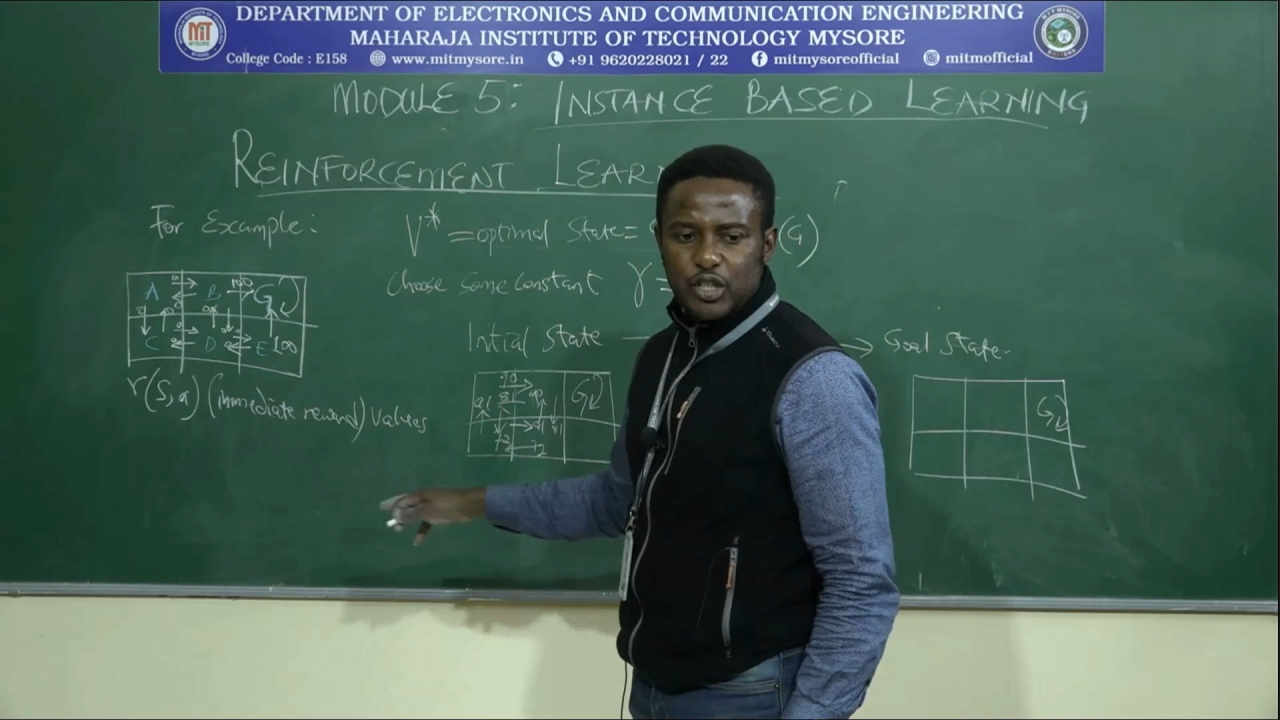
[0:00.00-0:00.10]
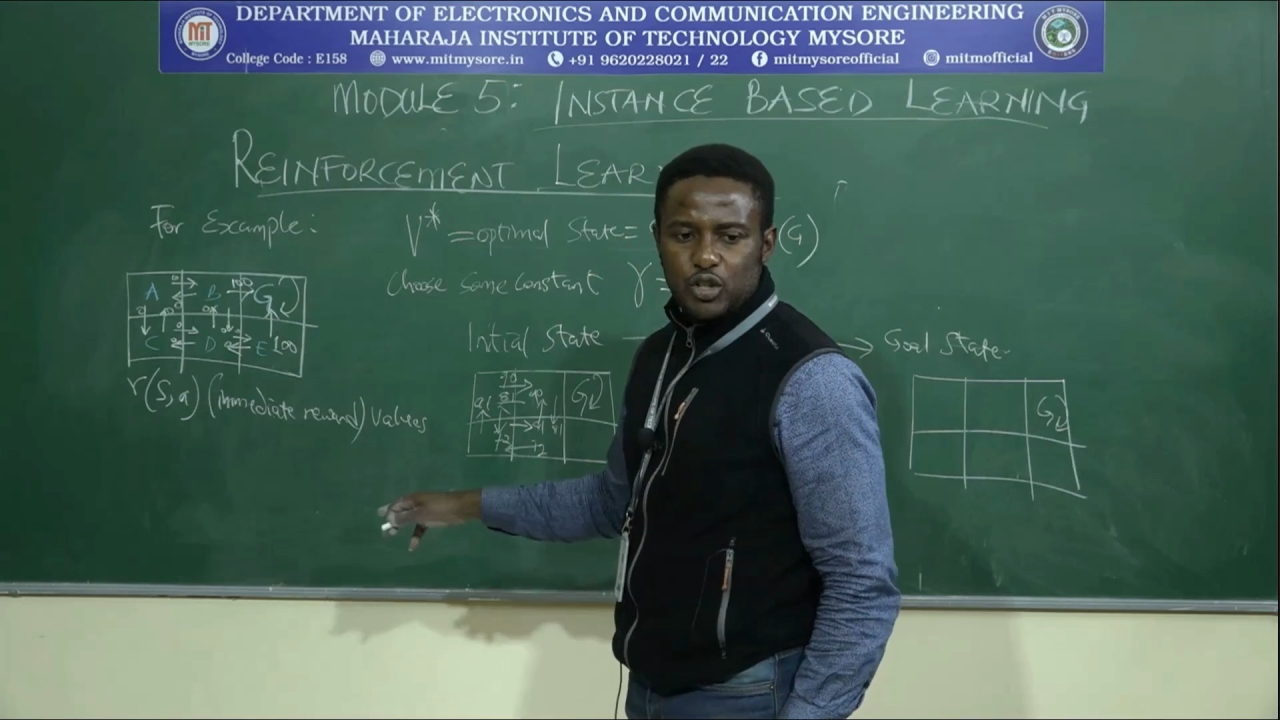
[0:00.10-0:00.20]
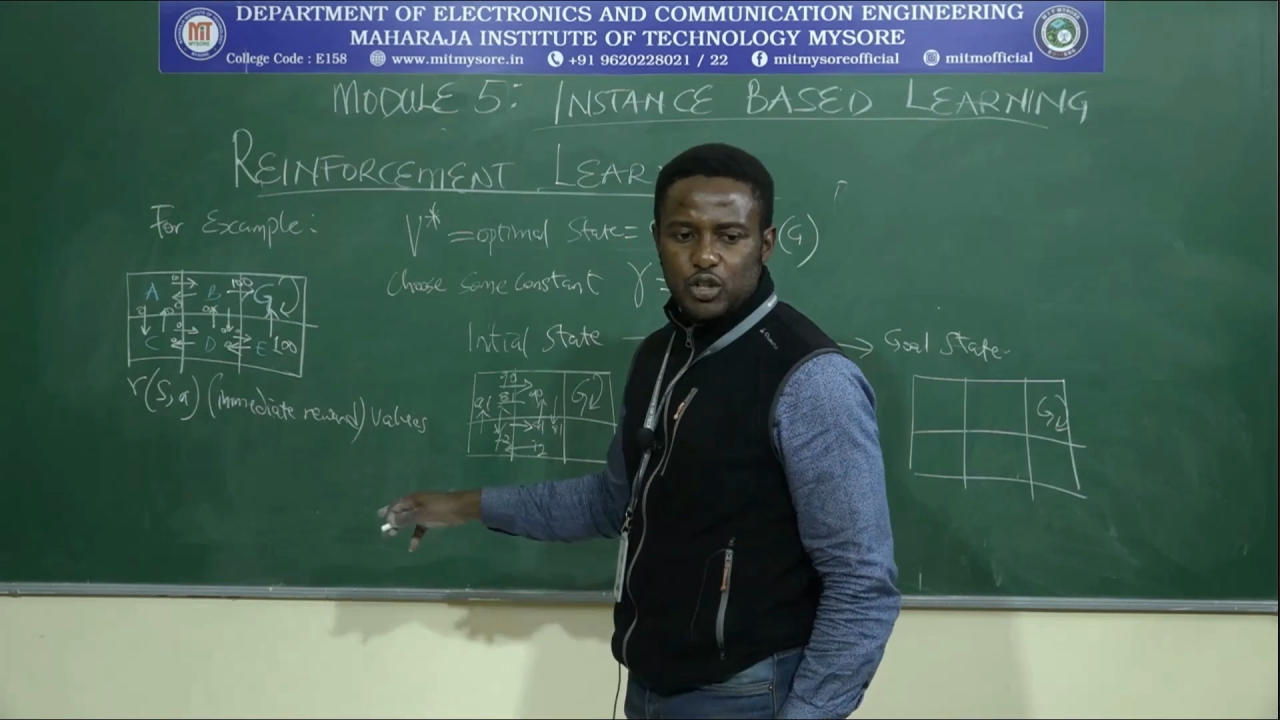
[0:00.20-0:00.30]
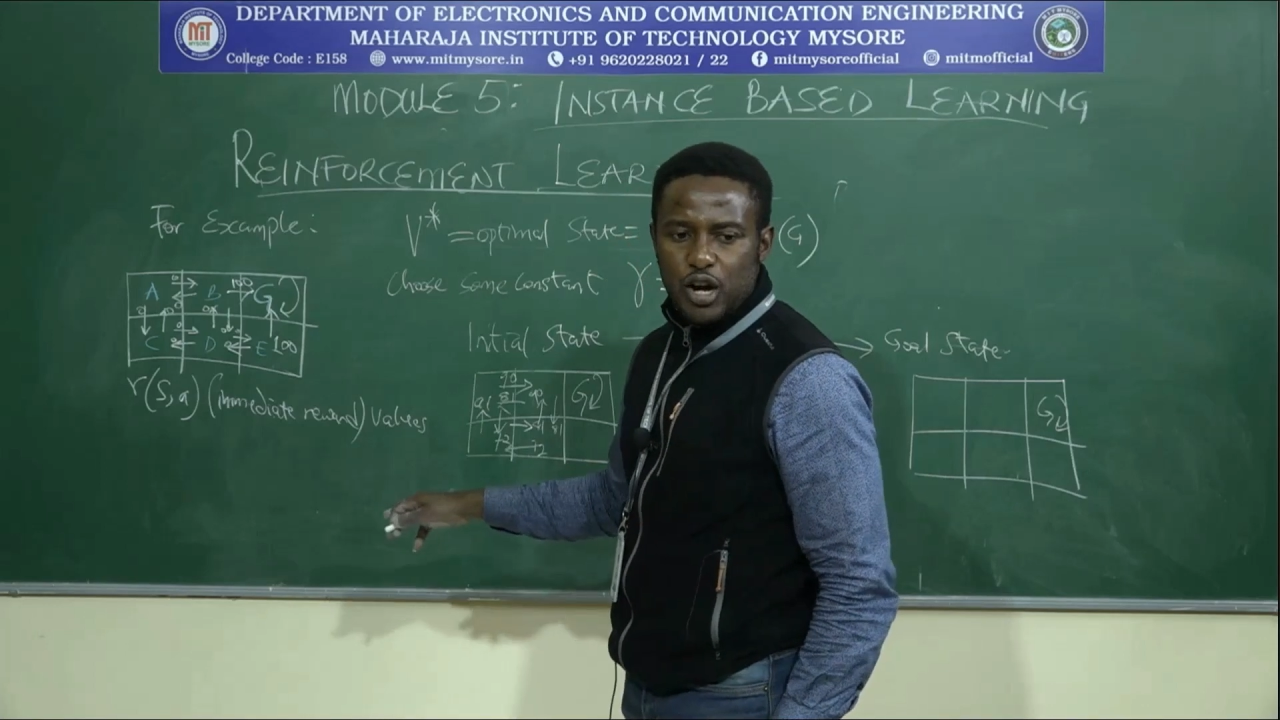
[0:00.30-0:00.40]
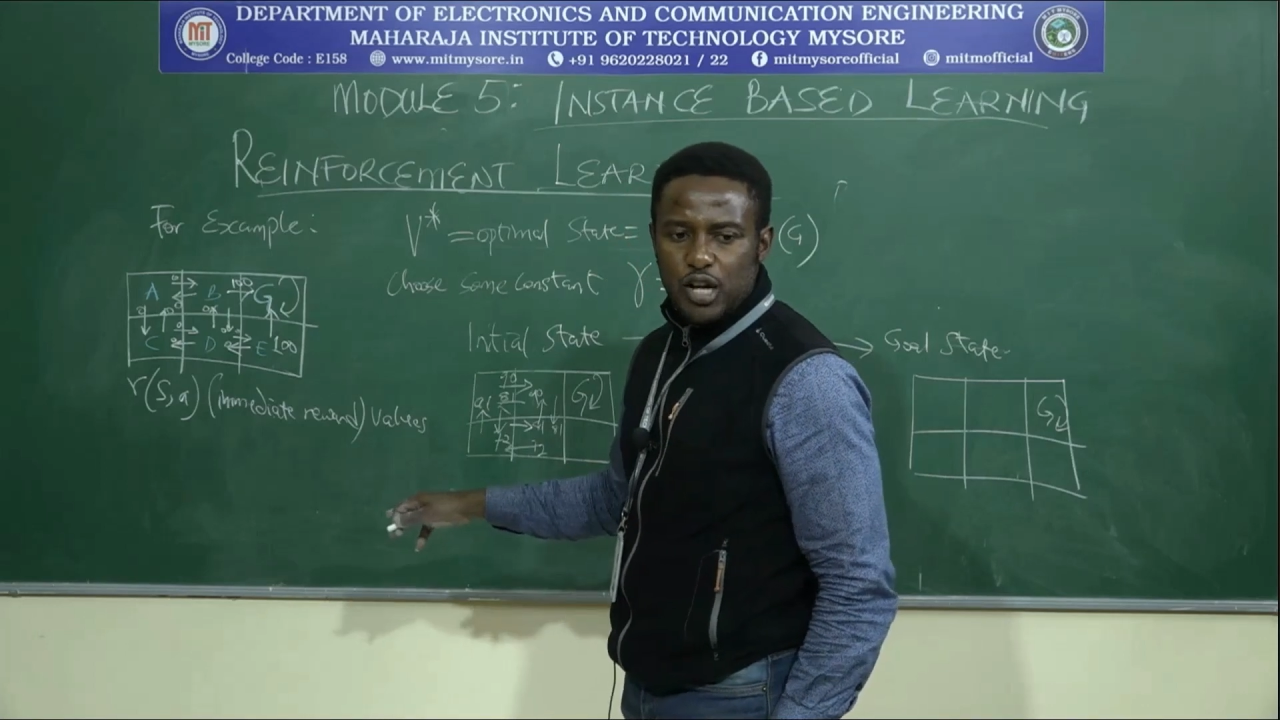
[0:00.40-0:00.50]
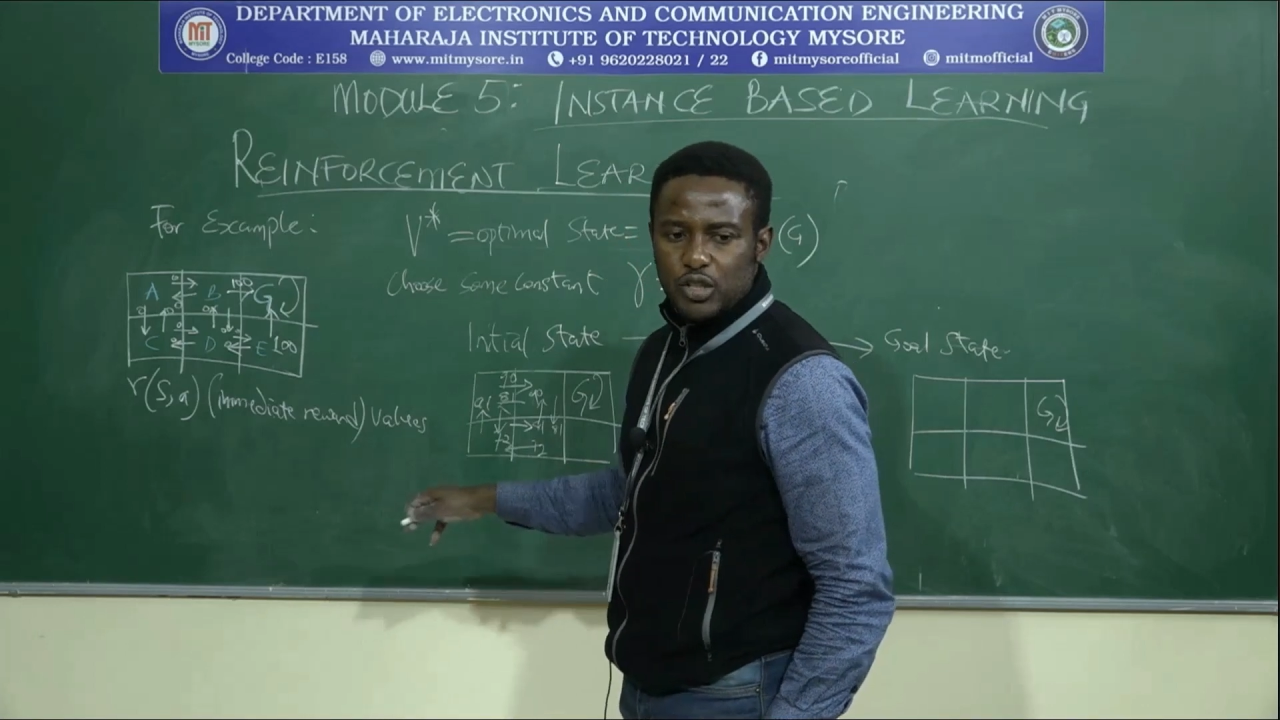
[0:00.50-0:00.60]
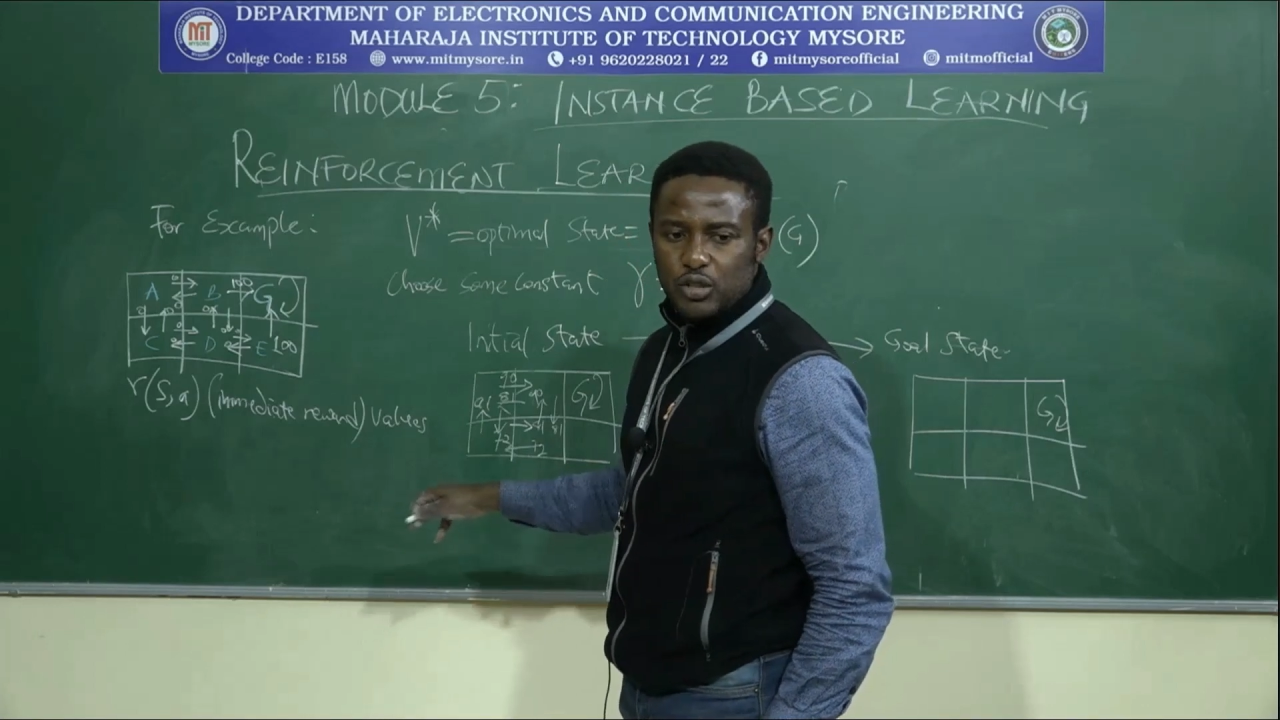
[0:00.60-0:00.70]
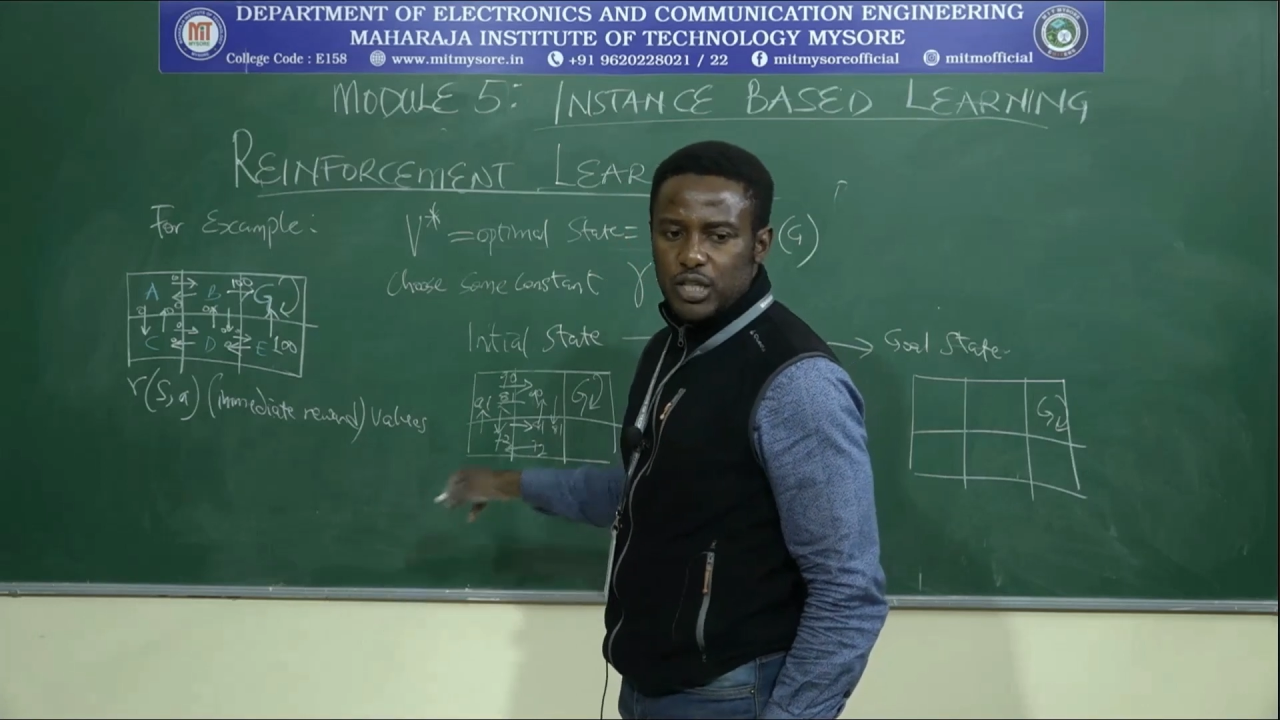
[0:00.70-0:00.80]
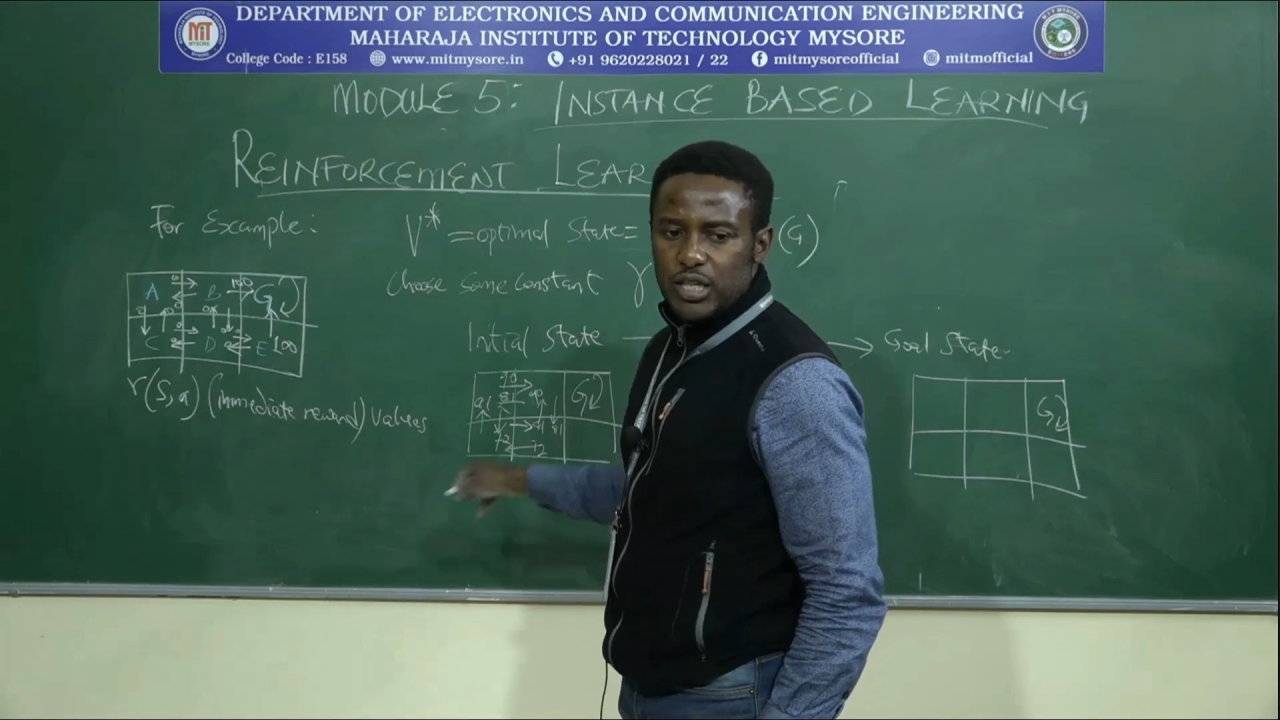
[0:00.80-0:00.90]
if it goes